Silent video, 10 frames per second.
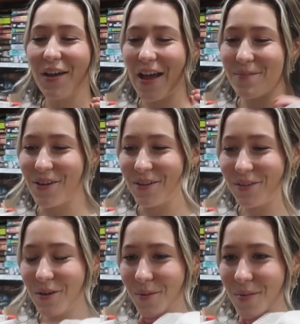I'm
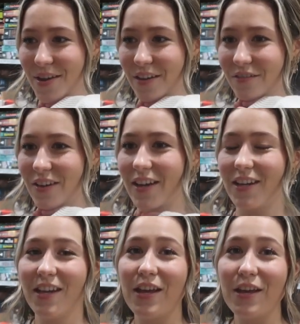also hoping I
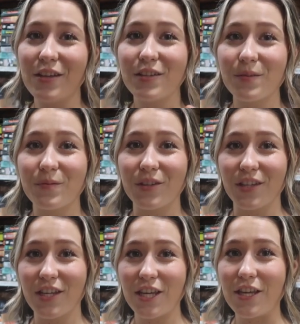find some
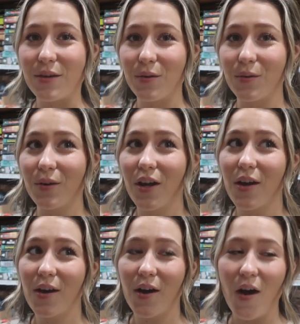really cute
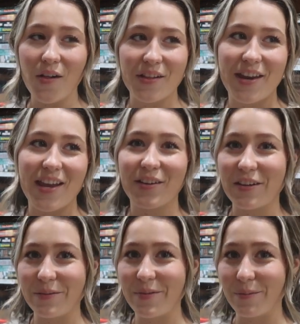holiday
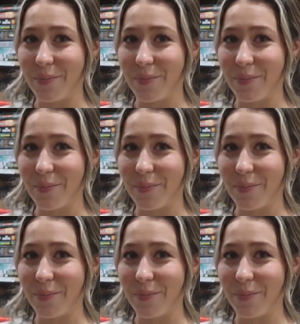Christmas